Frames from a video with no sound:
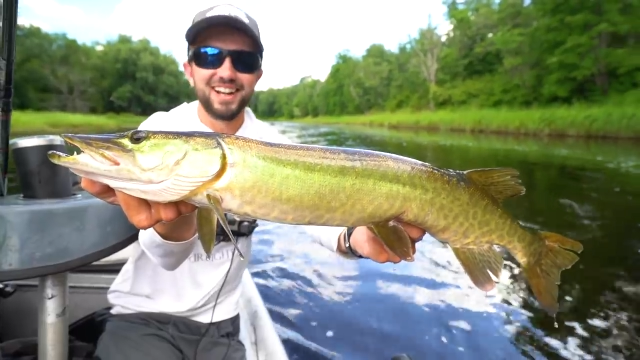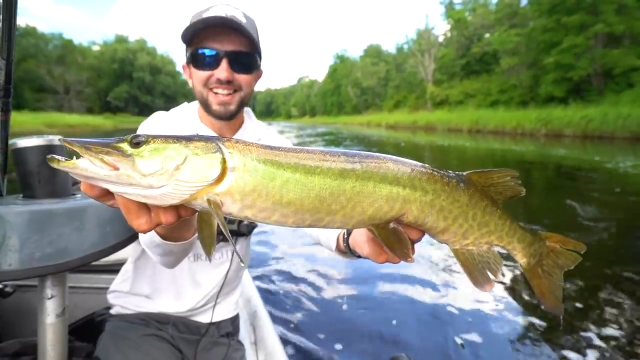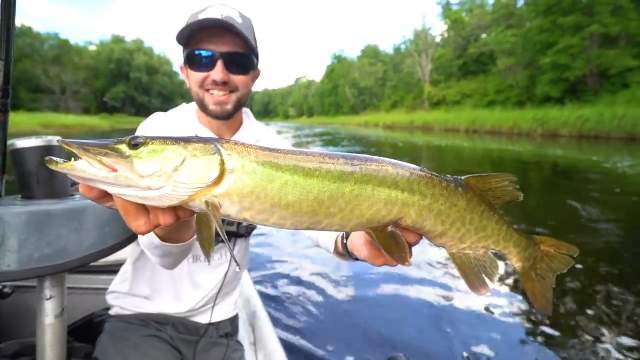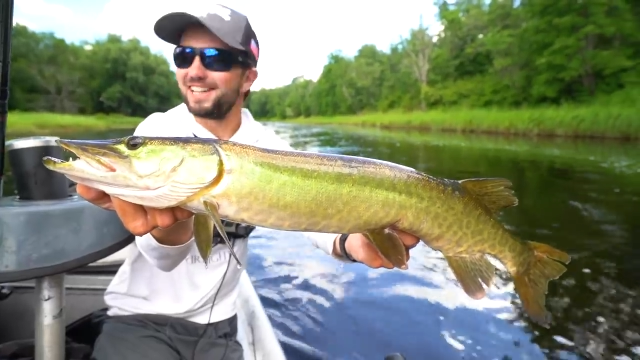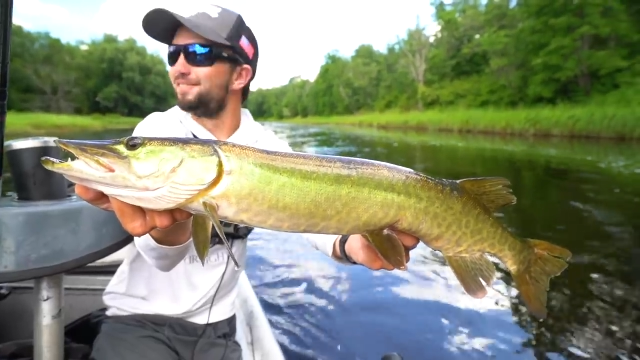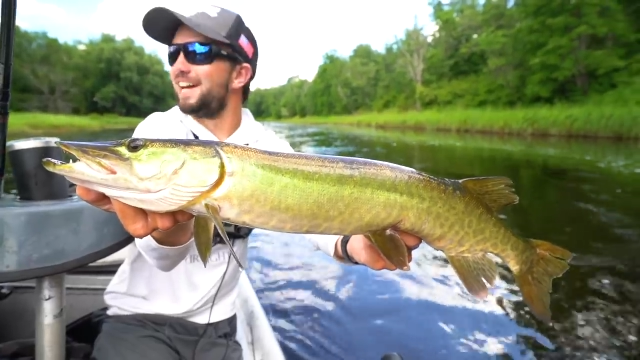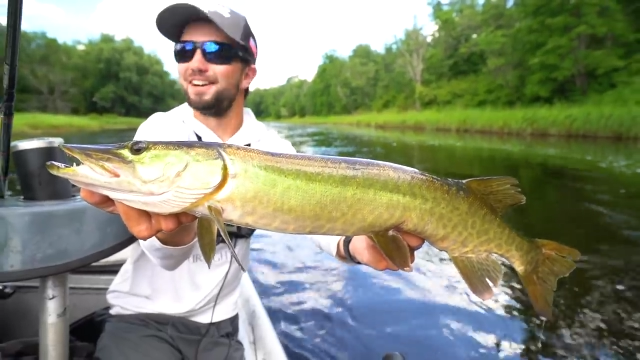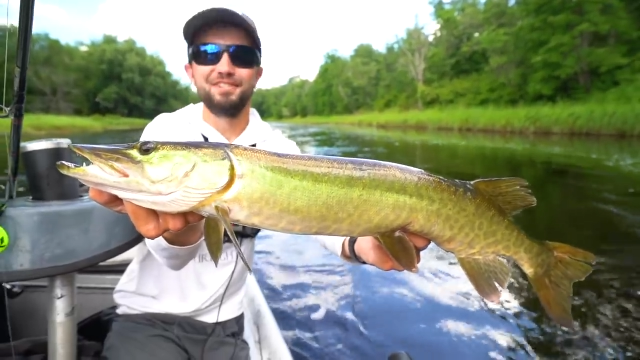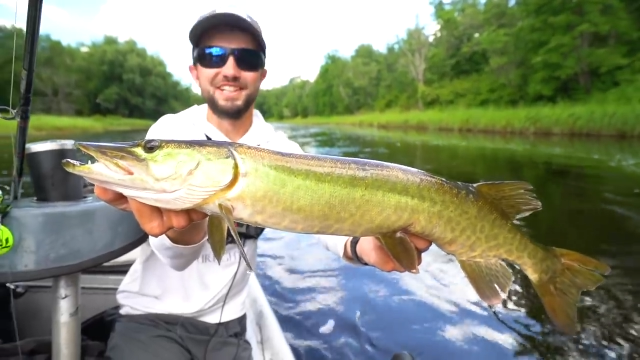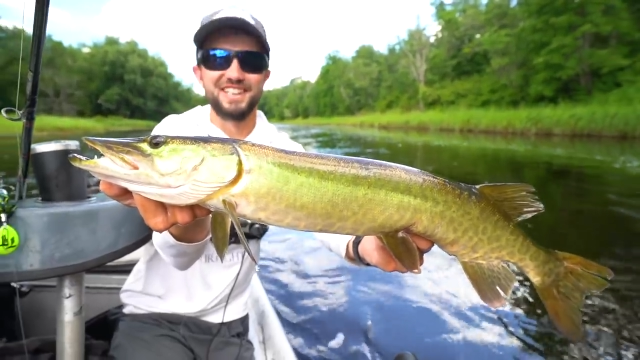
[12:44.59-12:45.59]
And it's not even
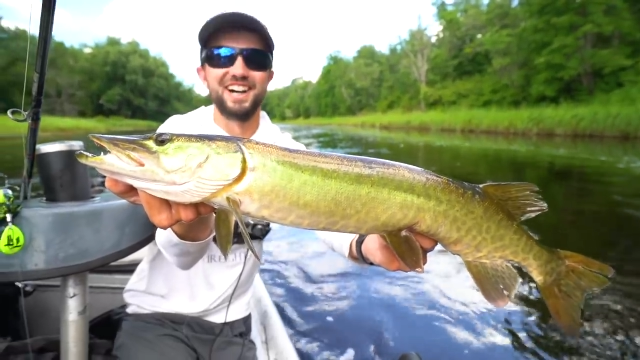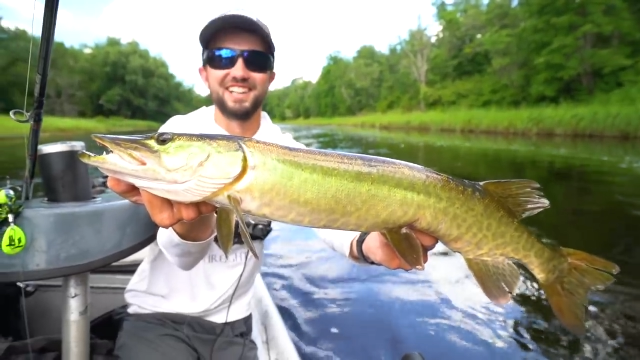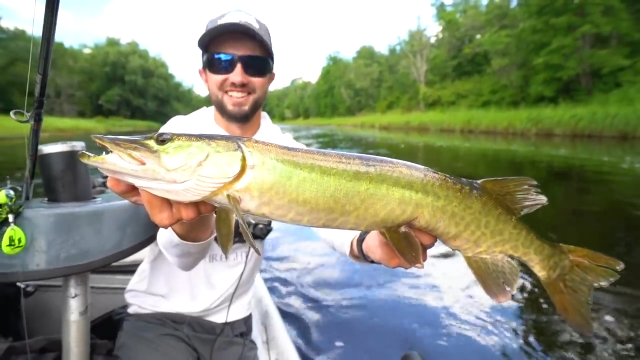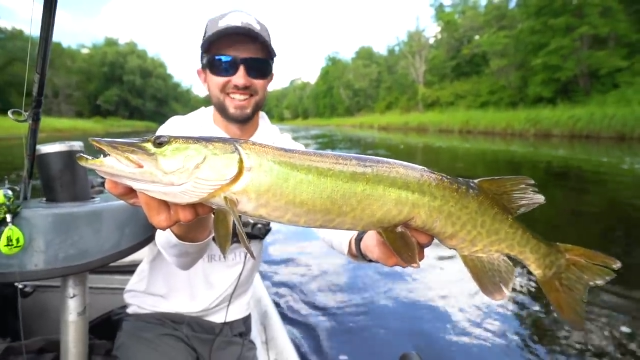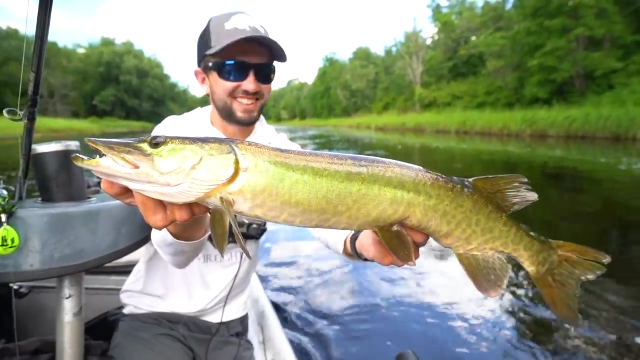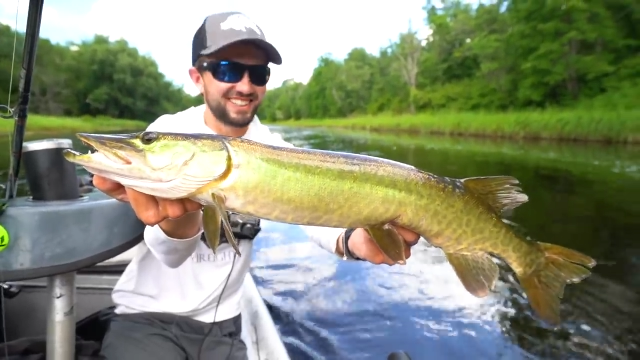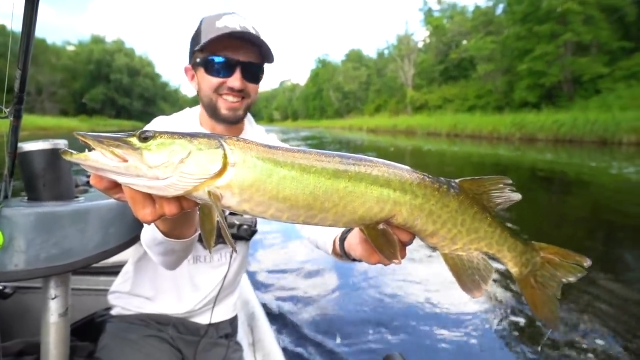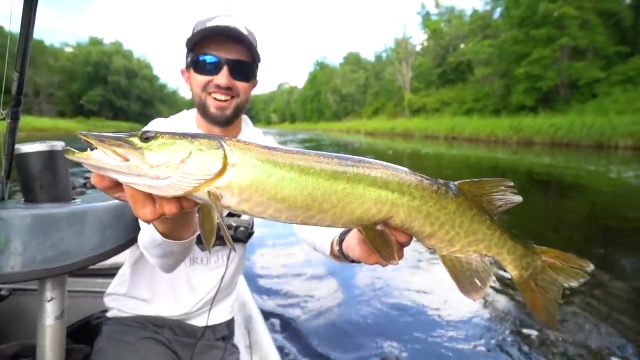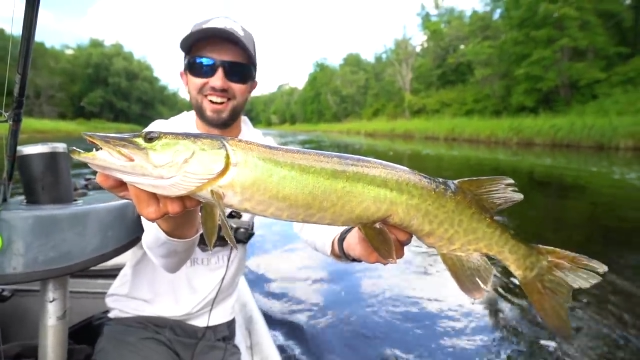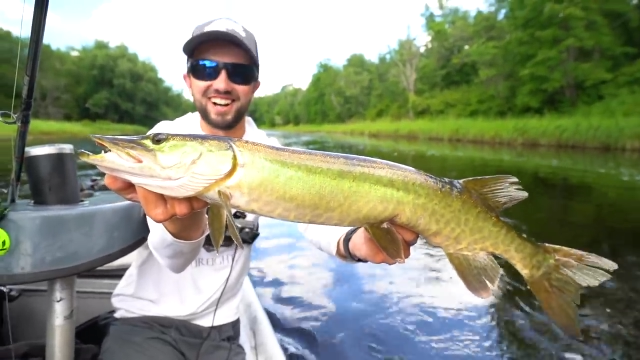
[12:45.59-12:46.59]
halfway done. This
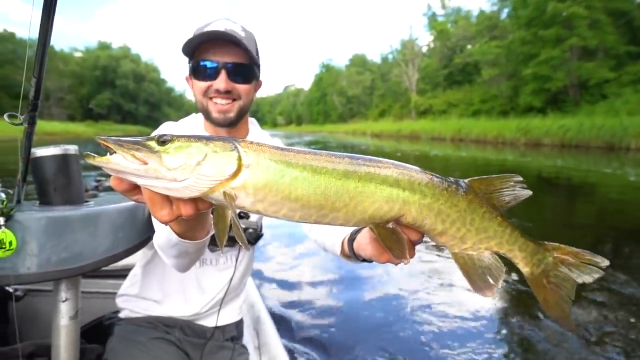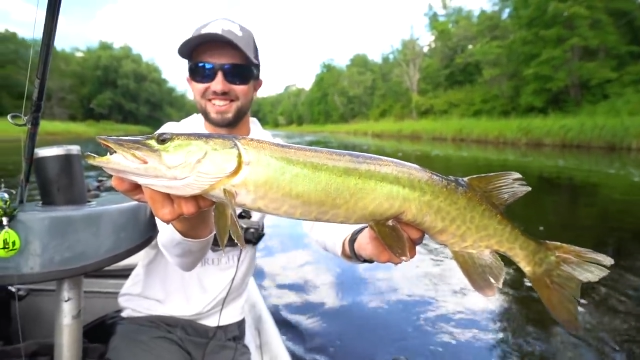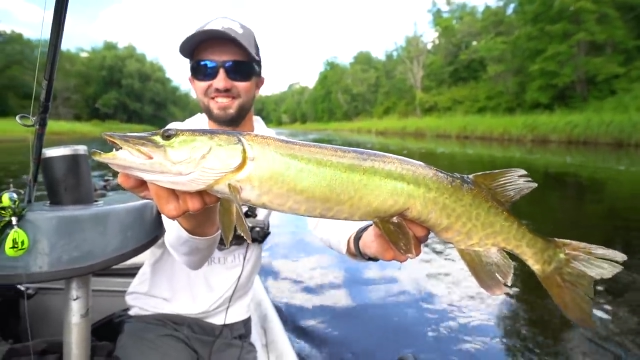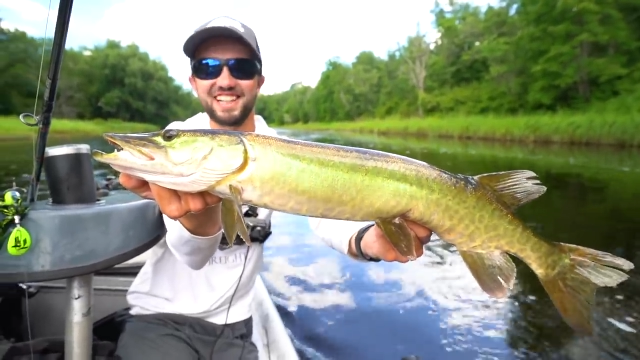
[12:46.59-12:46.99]
is awesome.